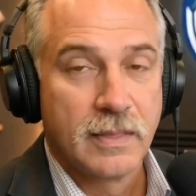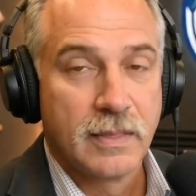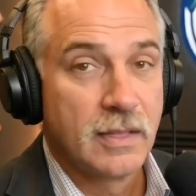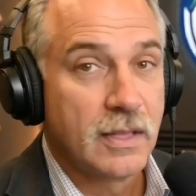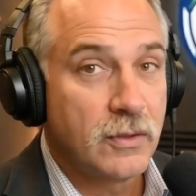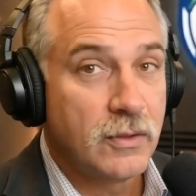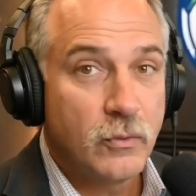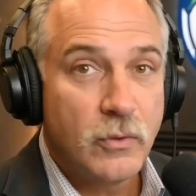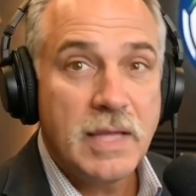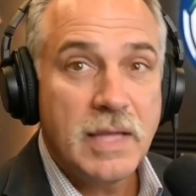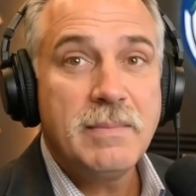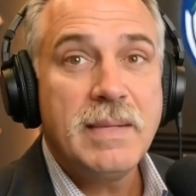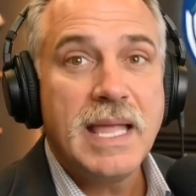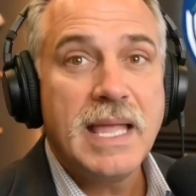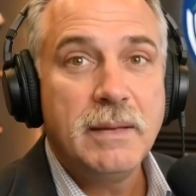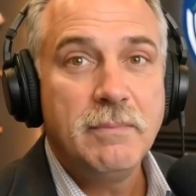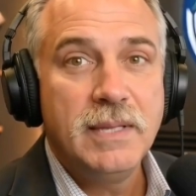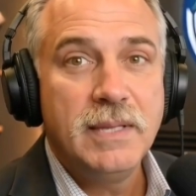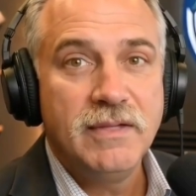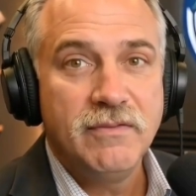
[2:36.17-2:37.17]
The
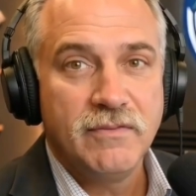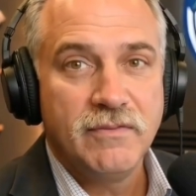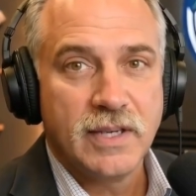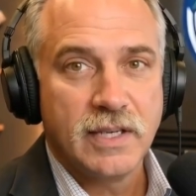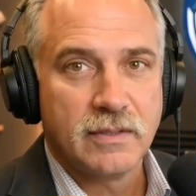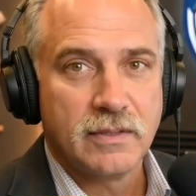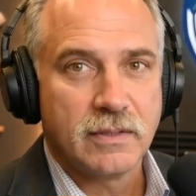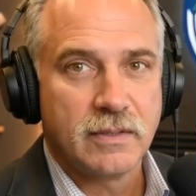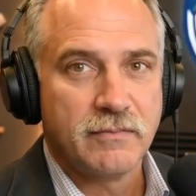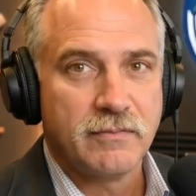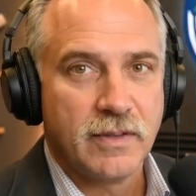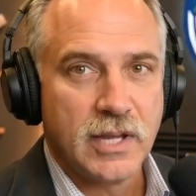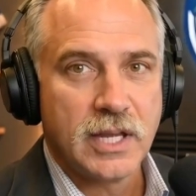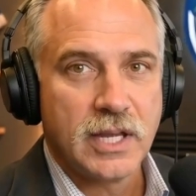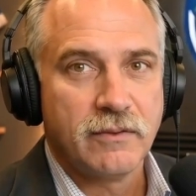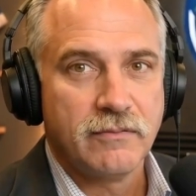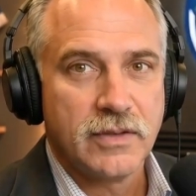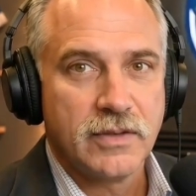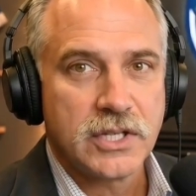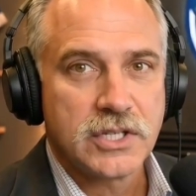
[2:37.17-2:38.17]
3-man midfield of
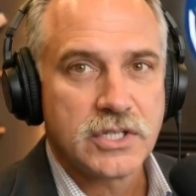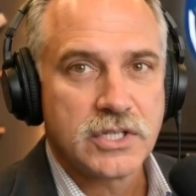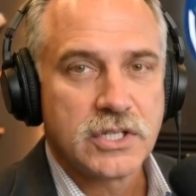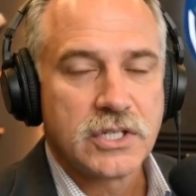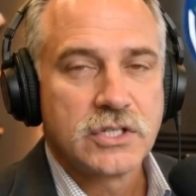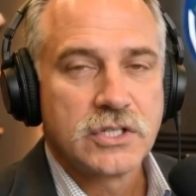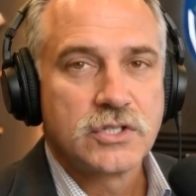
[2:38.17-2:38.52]
Gigovic,